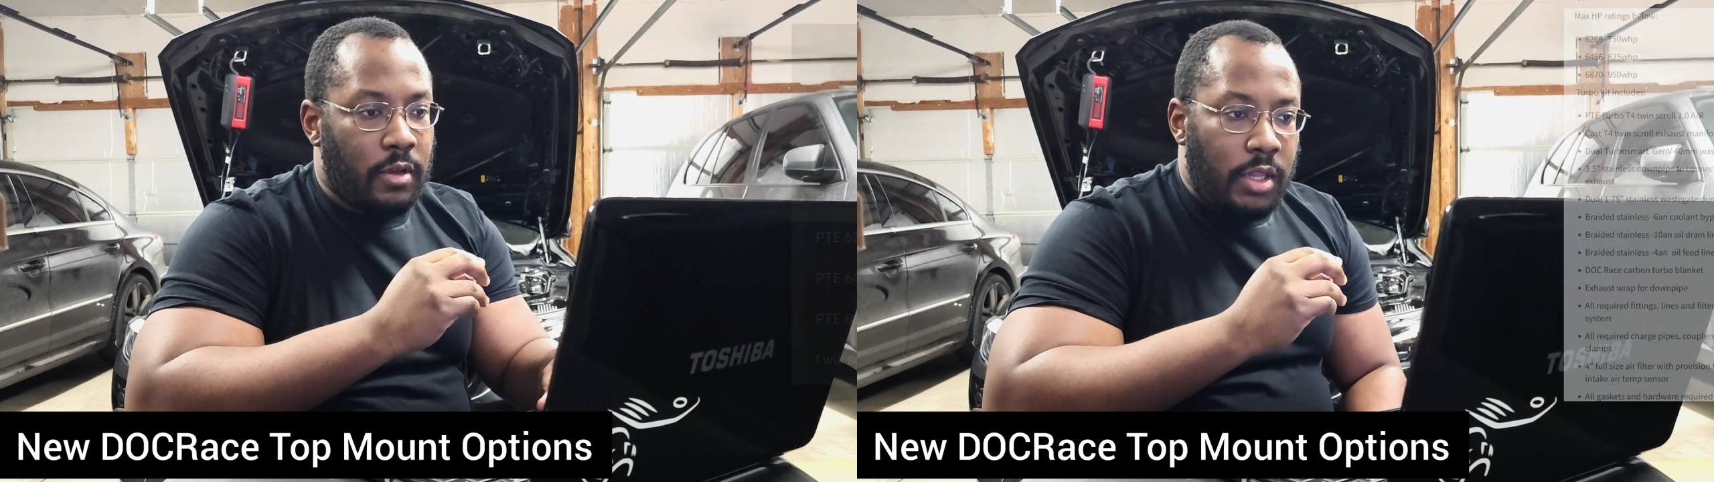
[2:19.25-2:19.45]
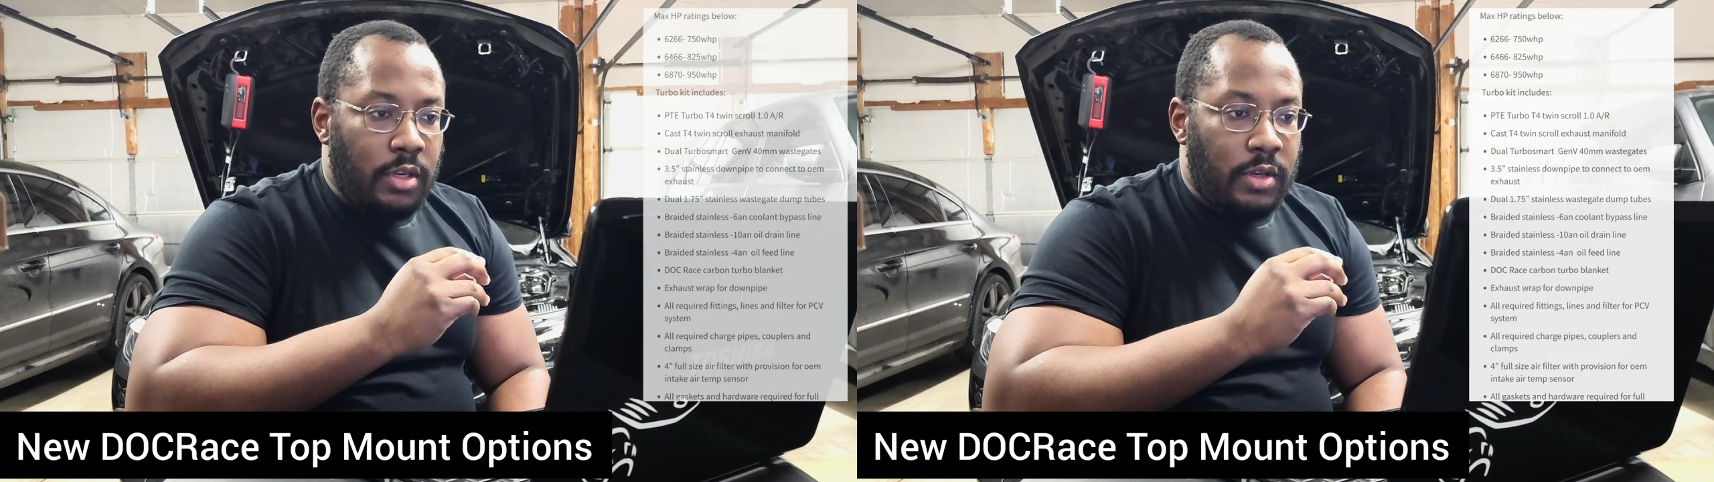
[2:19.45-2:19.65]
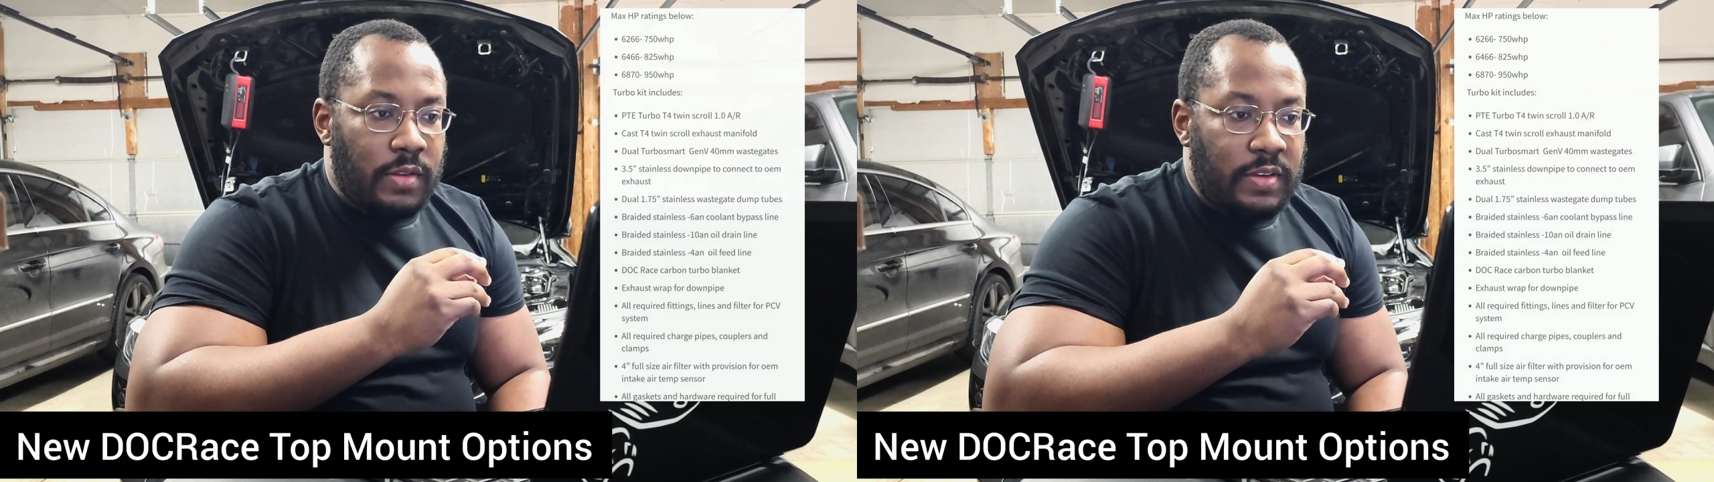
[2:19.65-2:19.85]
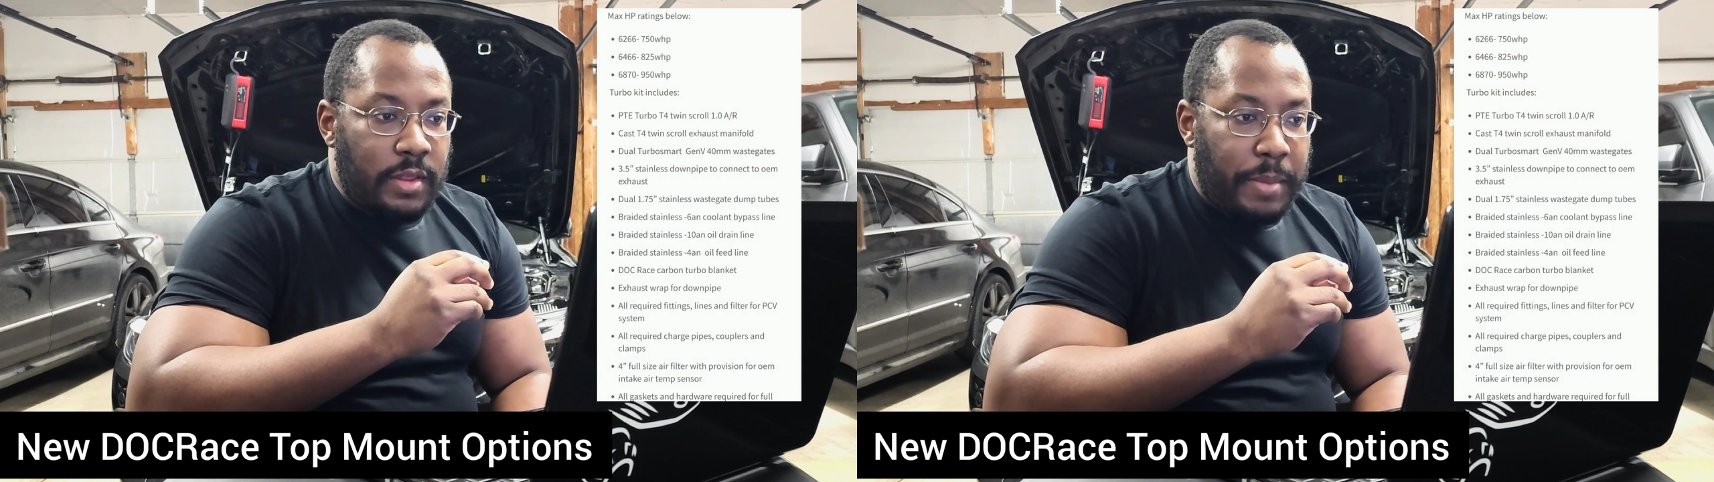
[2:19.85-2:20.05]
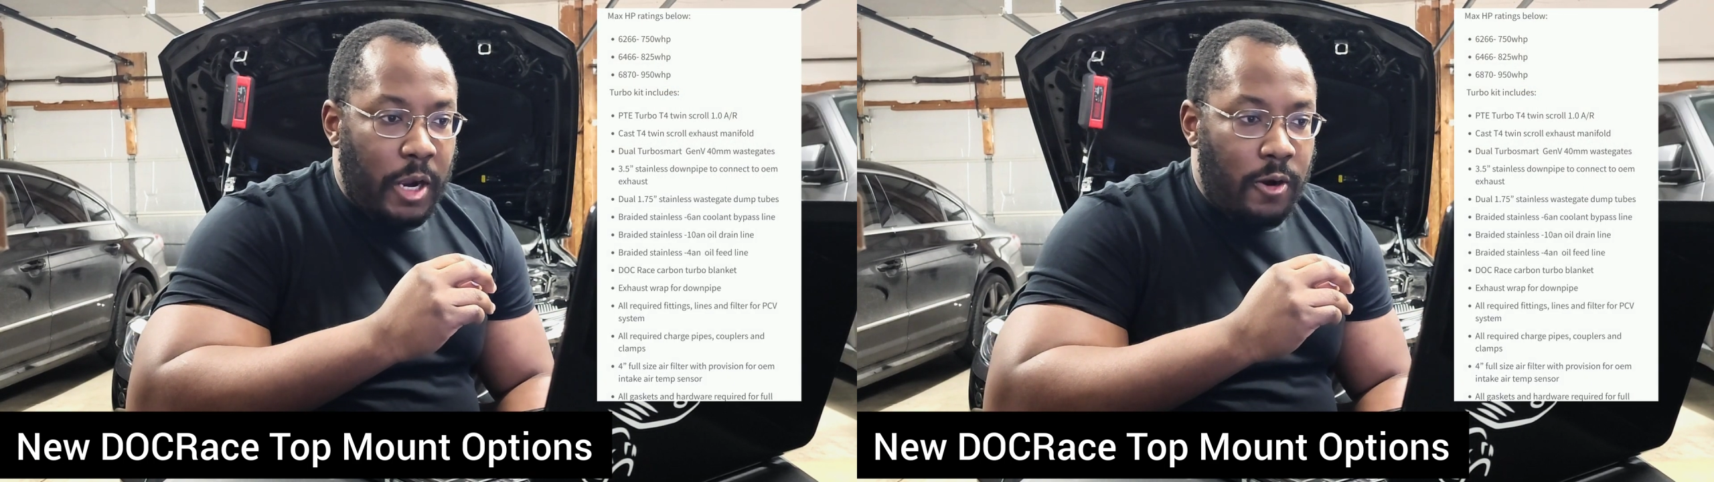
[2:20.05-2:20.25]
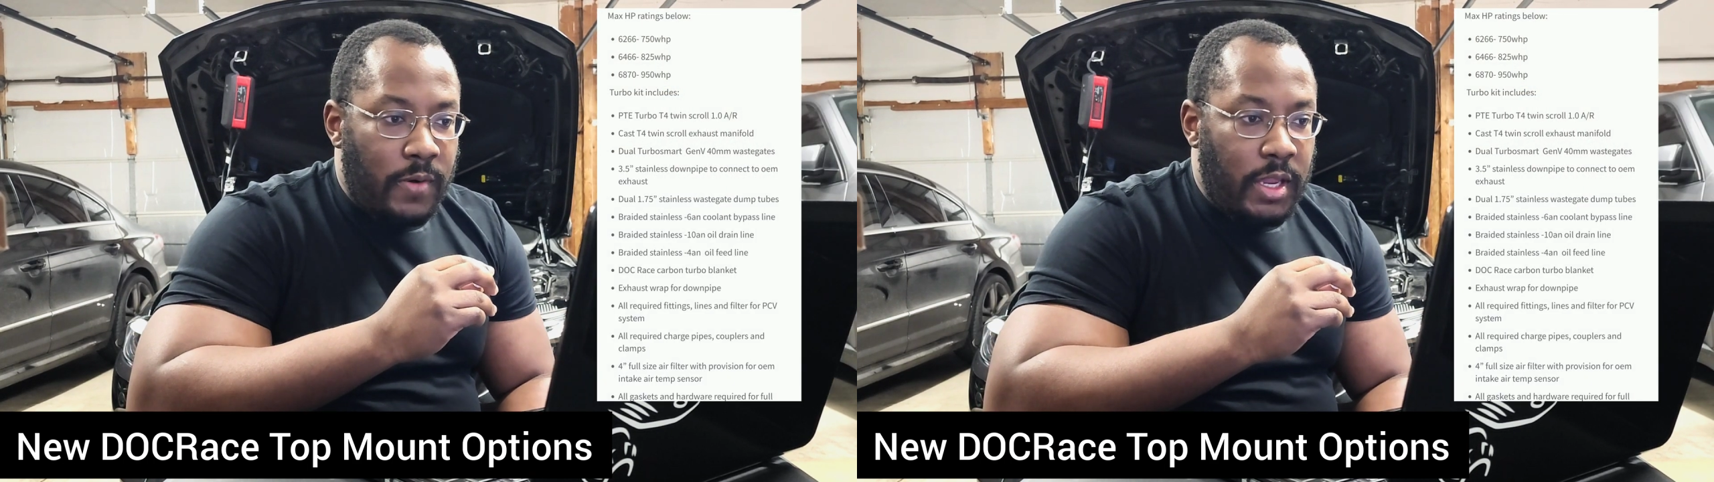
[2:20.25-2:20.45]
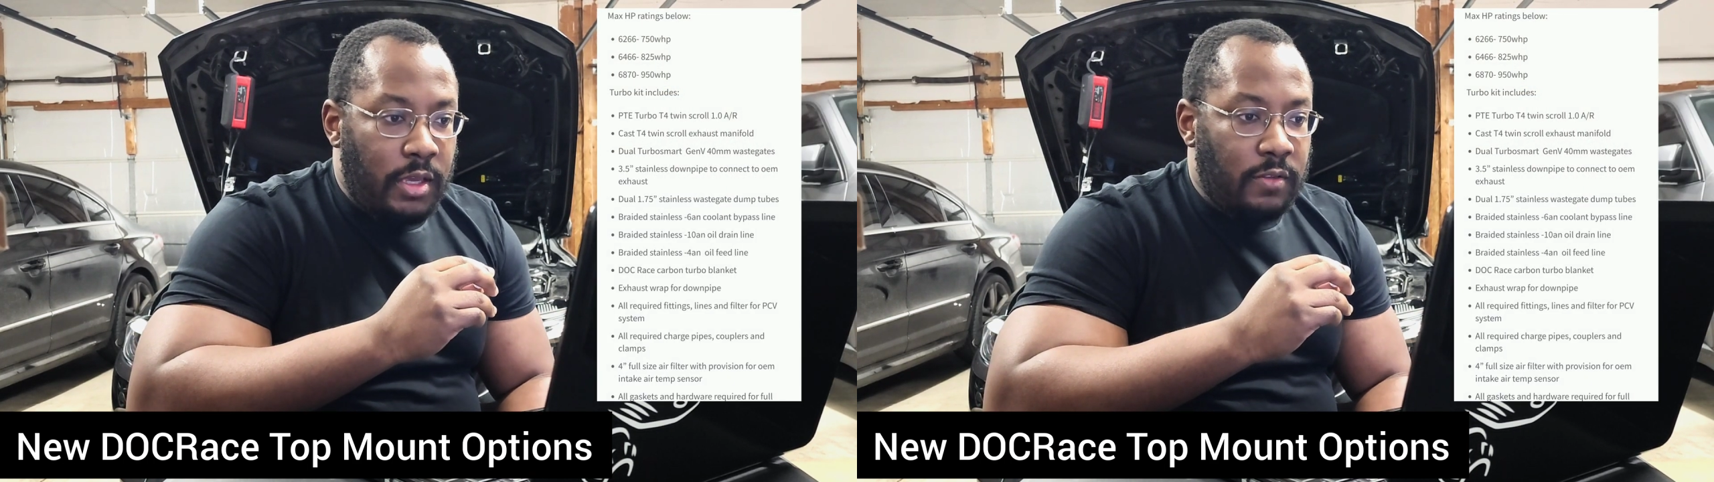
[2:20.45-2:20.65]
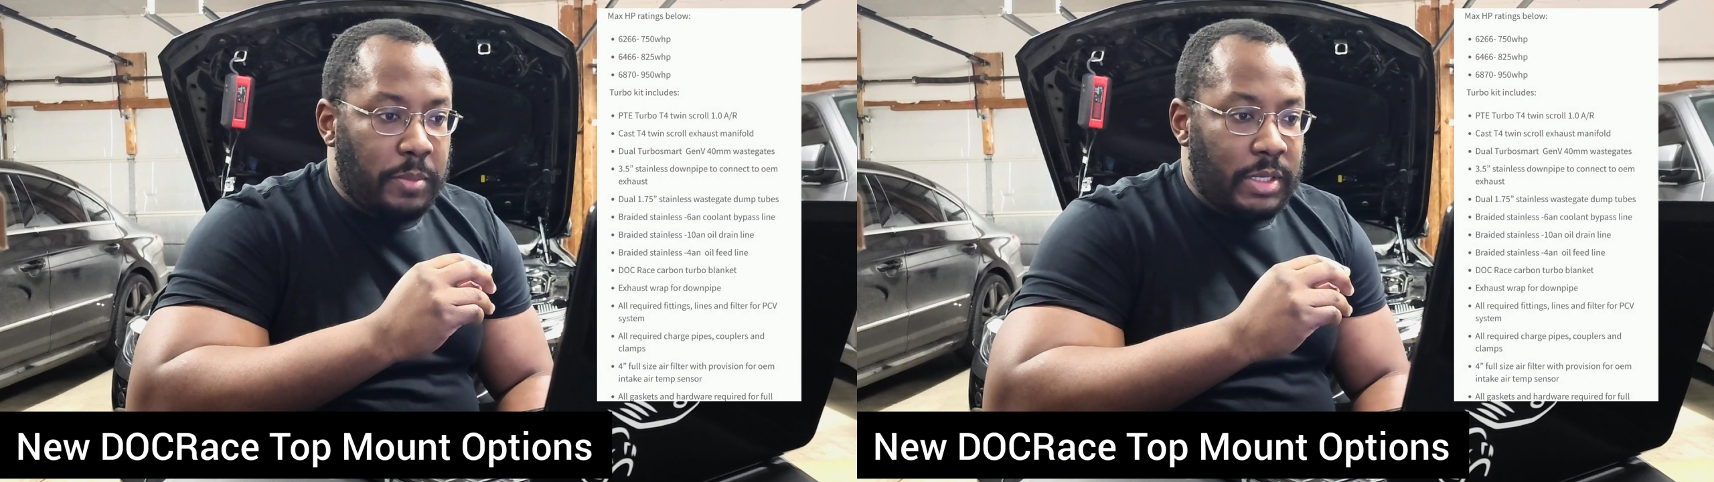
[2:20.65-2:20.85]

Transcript: And then you can see the power ratings